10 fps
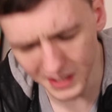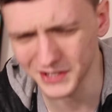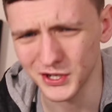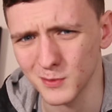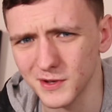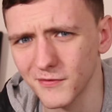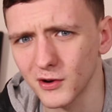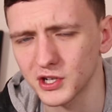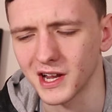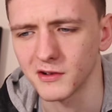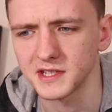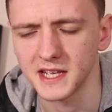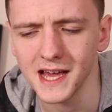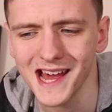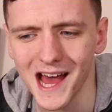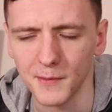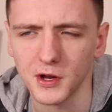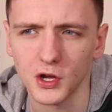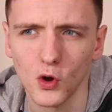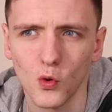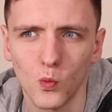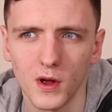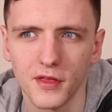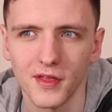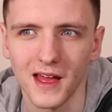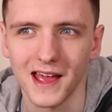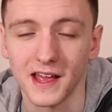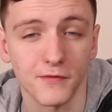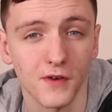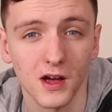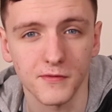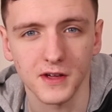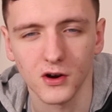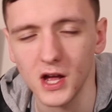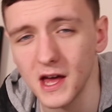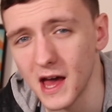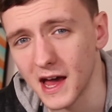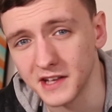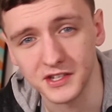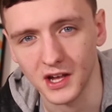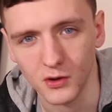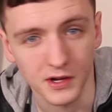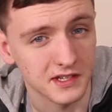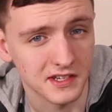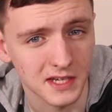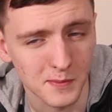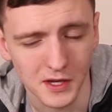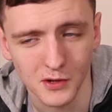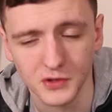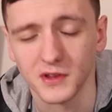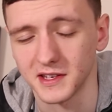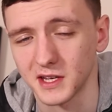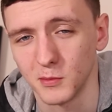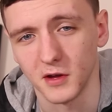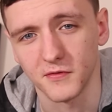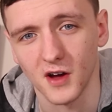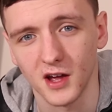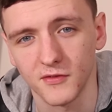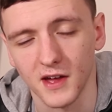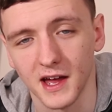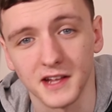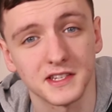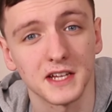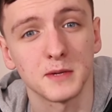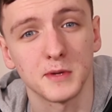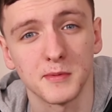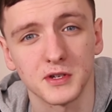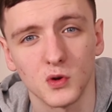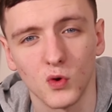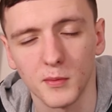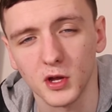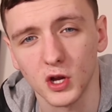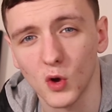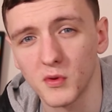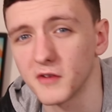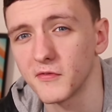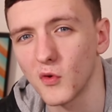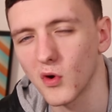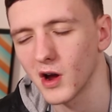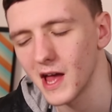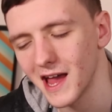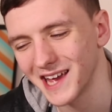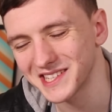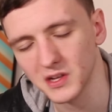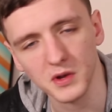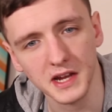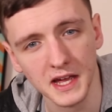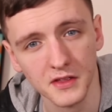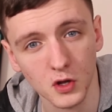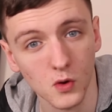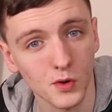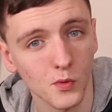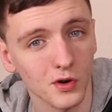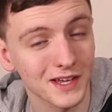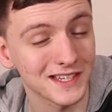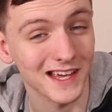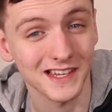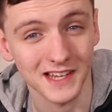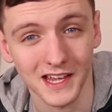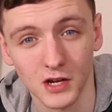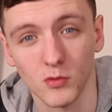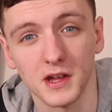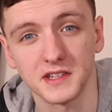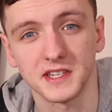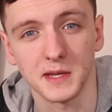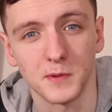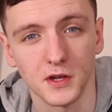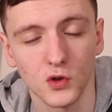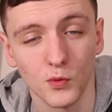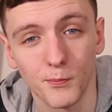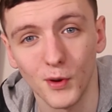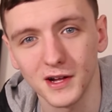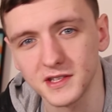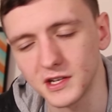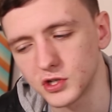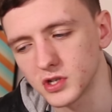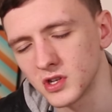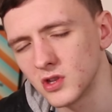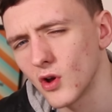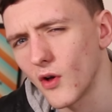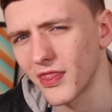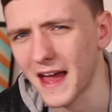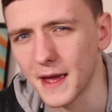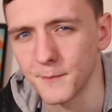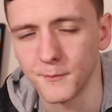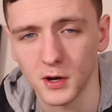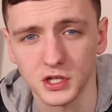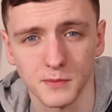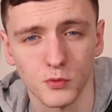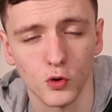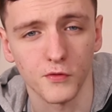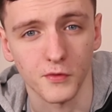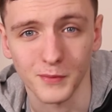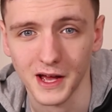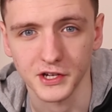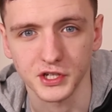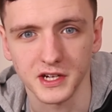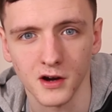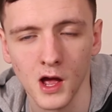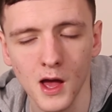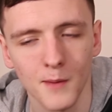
In terms of functionality, I'm going to go with a 5 here. Style, it's a CPU, so that's going to be a 5. And TechteamGB score, I'm going to go with a 4. It's still going to get the Gold Award because it is a great CPU, but it's just not that much improved from last year.